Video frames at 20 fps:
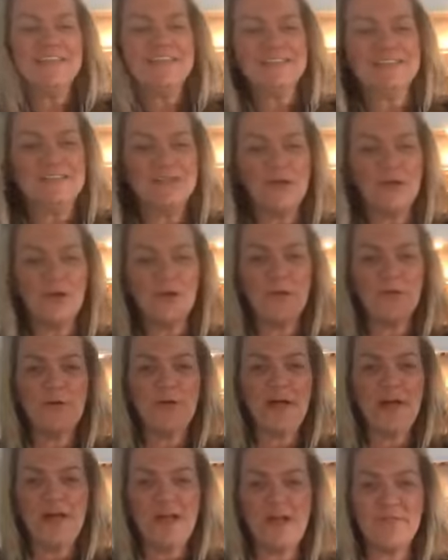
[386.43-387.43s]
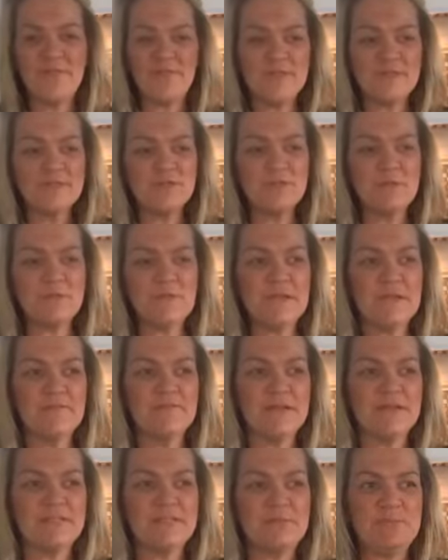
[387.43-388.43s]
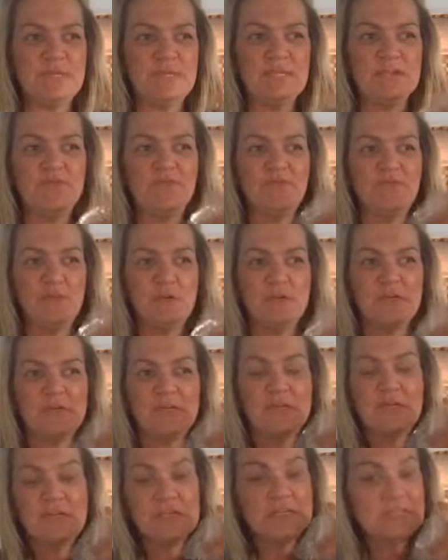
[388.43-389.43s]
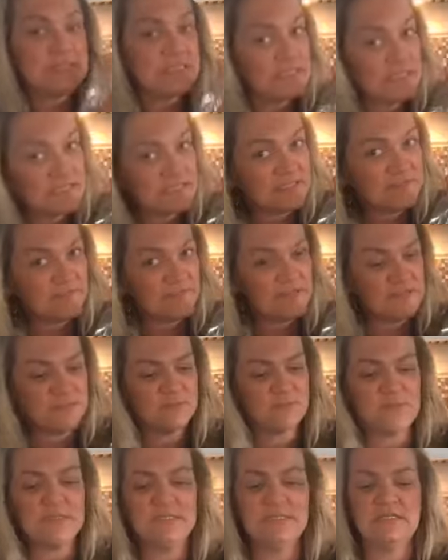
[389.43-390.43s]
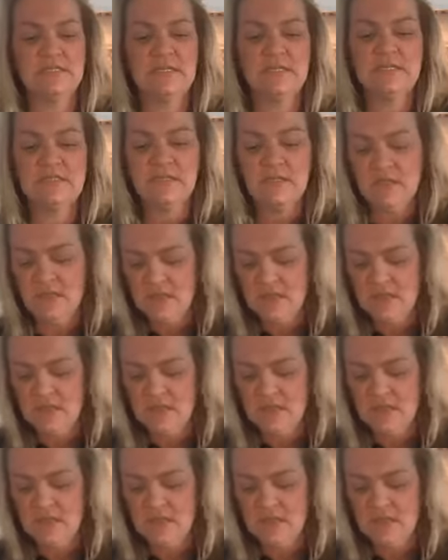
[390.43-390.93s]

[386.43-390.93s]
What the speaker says: So this would be a recipe for 6 of these pieces,